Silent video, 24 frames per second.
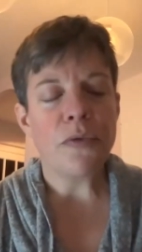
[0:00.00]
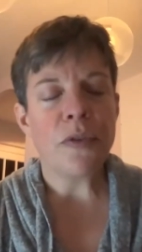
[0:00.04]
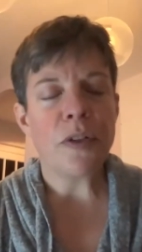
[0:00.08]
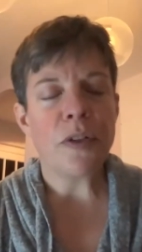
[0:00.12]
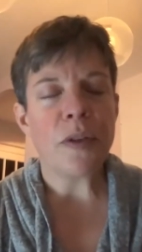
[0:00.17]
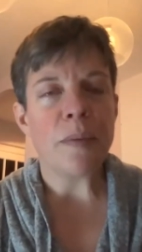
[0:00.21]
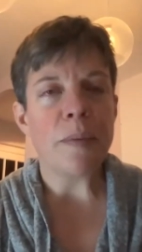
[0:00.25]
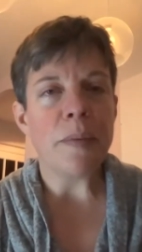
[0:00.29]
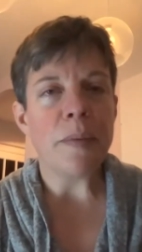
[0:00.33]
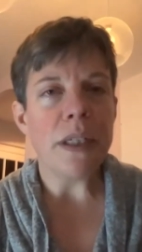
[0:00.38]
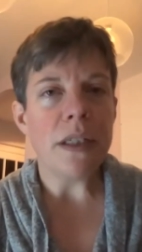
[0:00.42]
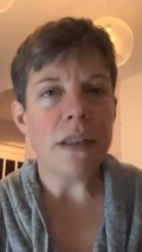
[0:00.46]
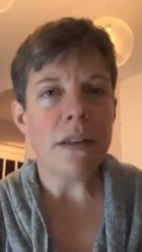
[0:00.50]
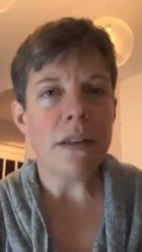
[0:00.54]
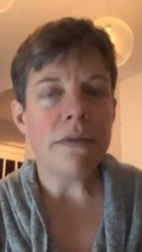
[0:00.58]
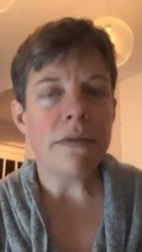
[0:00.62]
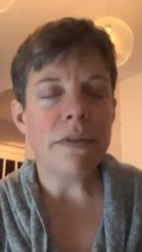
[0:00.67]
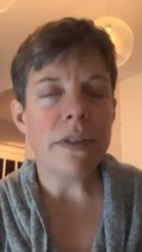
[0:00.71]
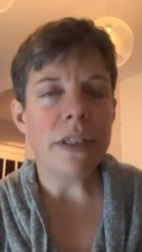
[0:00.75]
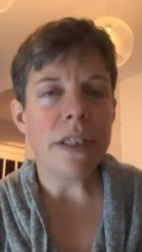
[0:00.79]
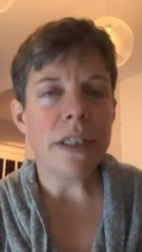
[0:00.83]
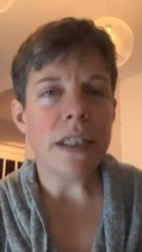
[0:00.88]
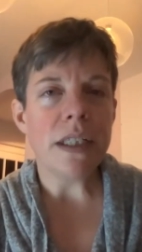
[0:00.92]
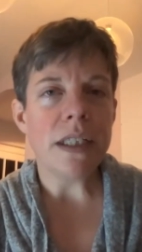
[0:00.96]
for me,
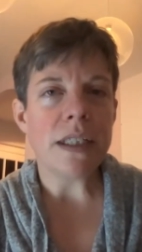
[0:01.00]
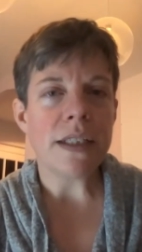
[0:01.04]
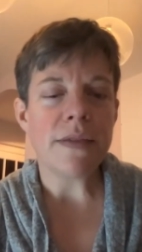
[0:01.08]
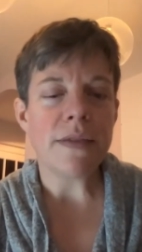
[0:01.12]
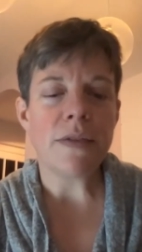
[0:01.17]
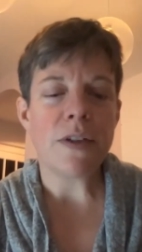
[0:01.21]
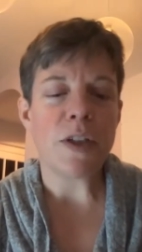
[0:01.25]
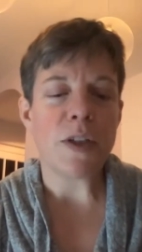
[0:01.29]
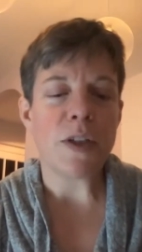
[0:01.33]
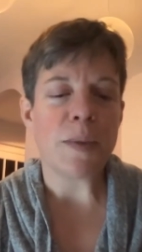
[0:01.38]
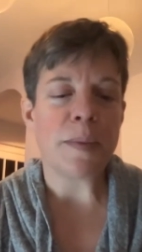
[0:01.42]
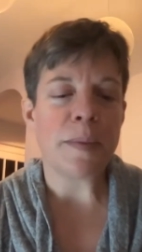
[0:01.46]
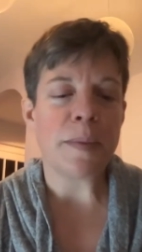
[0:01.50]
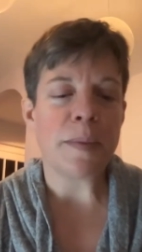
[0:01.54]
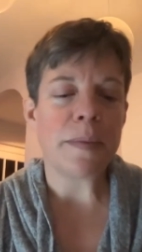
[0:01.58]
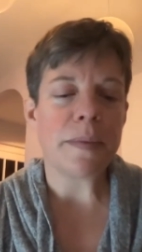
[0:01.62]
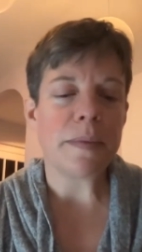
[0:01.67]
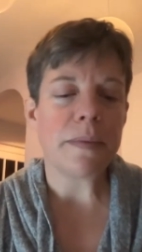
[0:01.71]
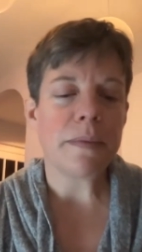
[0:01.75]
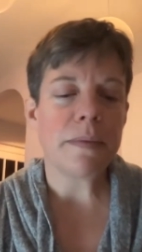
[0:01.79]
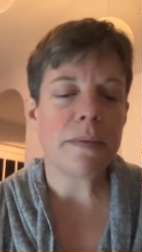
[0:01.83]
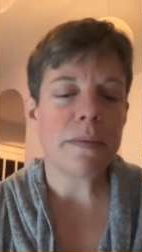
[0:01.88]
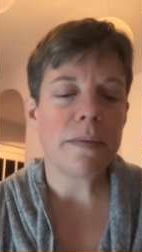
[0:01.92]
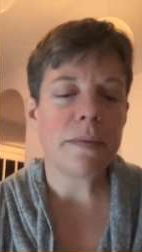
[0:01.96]
reading the room
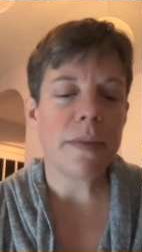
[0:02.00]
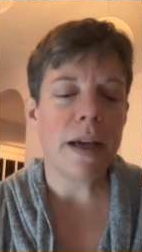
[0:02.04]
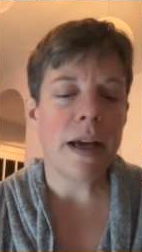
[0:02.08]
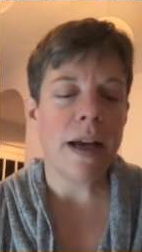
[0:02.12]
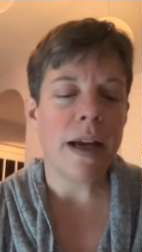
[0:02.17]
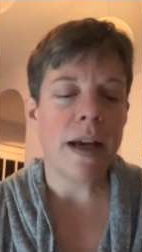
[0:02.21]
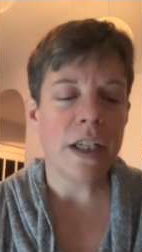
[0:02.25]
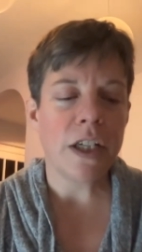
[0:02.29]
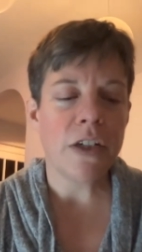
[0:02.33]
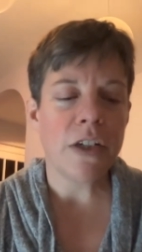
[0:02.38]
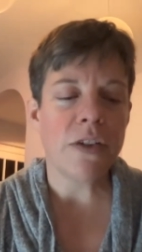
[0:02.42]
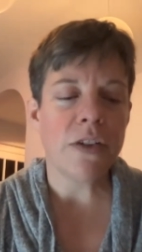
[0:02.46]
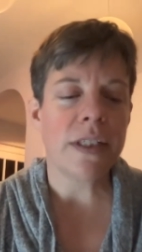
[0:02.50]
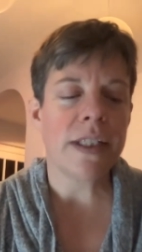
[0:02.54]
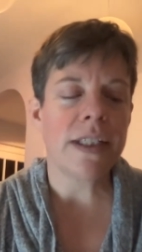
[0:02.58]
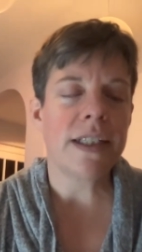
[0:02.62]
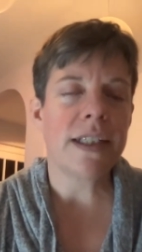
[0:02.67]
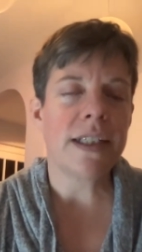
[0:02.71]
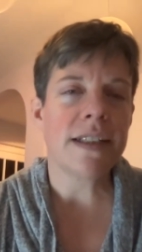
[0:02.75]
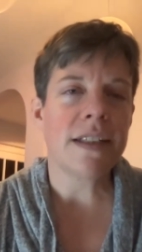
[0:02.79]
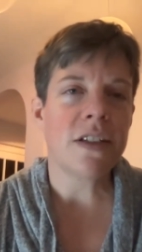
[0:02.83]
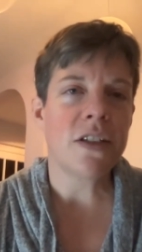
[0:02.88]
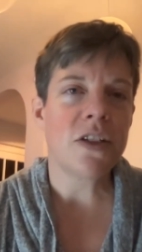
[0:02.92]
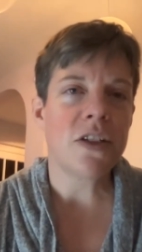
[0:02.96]
accurately
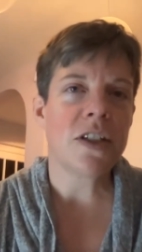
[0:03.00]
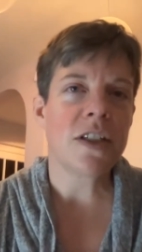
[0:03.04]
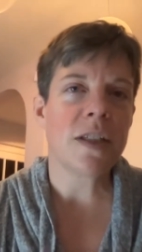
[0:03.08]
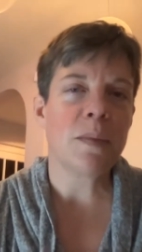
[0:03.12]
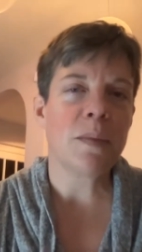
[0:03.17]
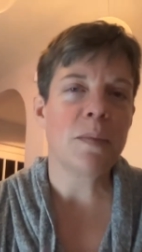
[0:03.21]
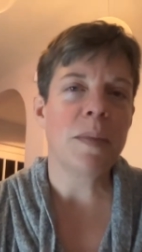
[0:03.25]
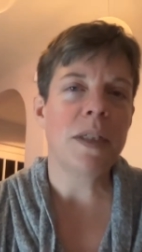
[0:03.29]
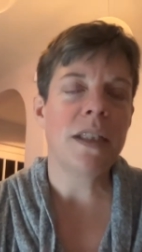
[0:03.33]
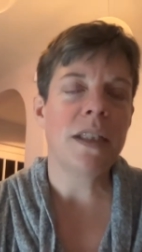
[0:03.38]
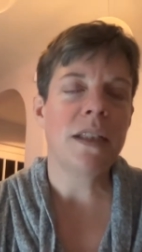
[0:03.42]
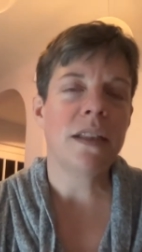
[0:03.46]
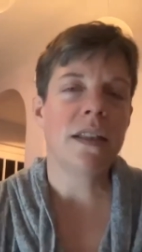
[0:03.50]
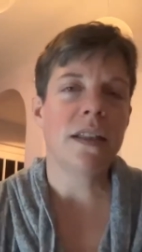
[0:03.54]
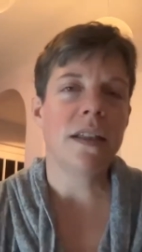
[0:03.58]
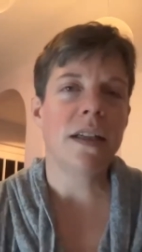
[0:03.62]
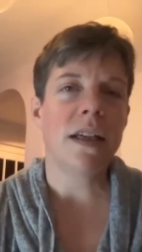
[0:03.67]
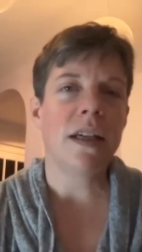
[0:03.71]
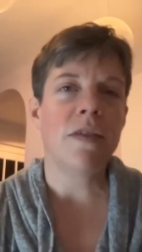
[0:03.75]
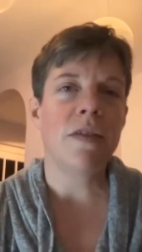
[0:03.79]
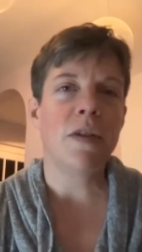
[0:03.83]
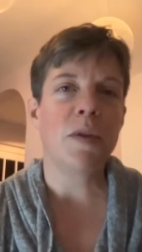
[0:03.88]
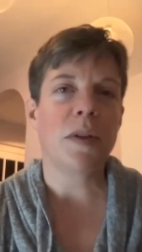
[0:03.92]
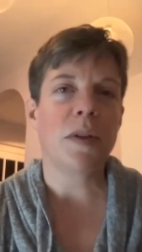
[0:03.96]
doesn't just mean that
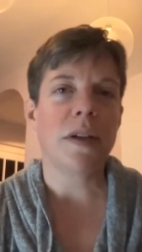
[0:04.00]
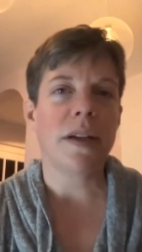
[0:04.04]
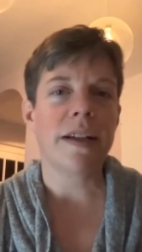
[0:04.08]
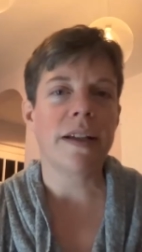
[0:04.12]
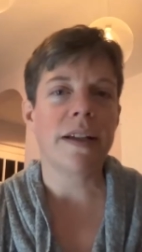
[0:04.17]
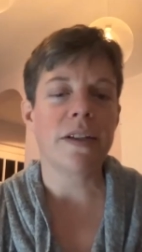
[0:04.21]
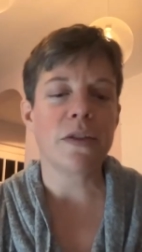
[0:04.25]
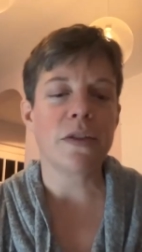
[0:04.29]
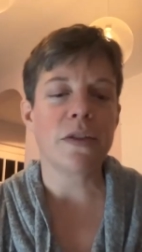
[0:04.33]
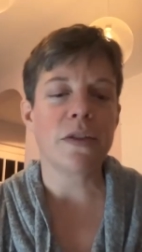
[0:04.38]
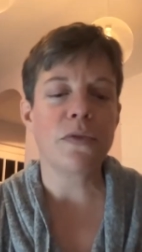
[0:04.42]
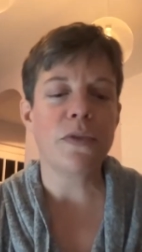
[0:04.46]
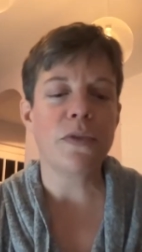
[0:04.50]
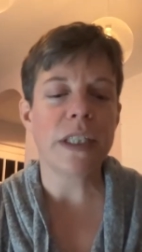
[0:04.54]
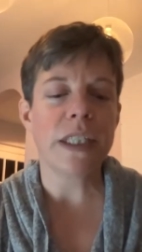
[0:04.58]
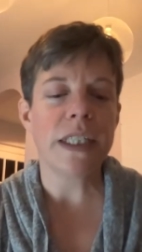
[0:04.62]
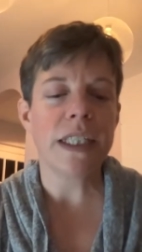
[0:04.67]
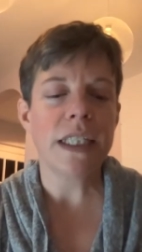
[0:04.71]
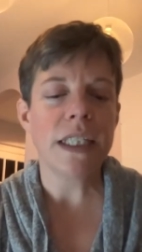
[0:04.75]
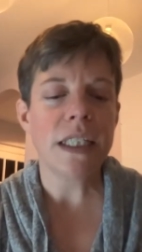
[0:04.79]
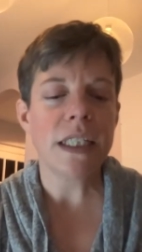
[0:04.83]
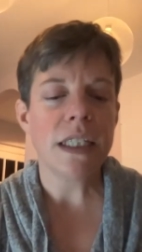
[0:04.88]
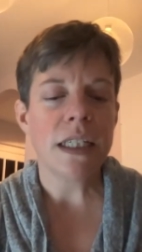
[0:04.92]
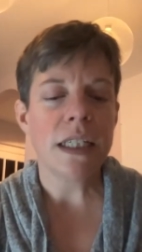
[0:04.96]
everyone has
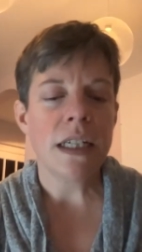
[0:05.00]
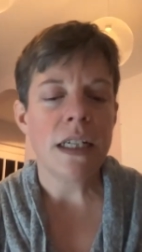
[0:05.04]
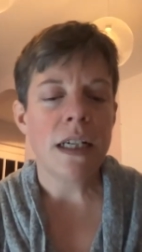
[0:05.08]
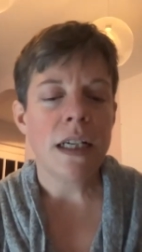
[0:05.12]
fun.